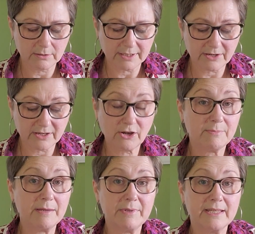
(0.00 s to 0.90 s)
I don't know,
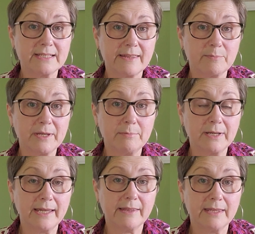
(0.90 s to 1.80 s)
maybe there's other people
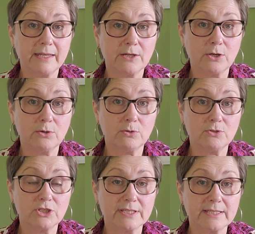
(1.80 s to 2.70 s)
out there who
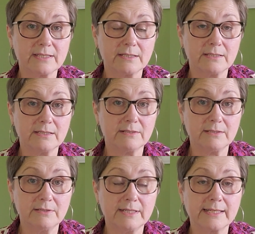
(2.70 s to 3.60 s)
just
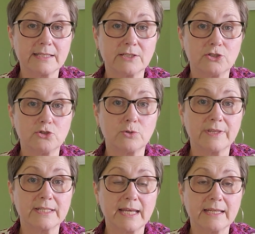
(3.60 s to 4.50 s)
doesn't enjoy
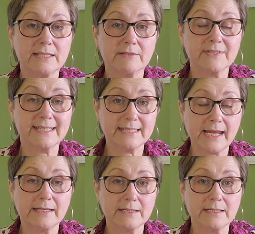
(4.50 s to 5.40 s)
the taste of a
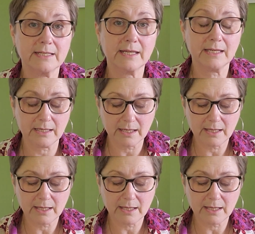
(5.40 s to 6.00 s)
standard tea,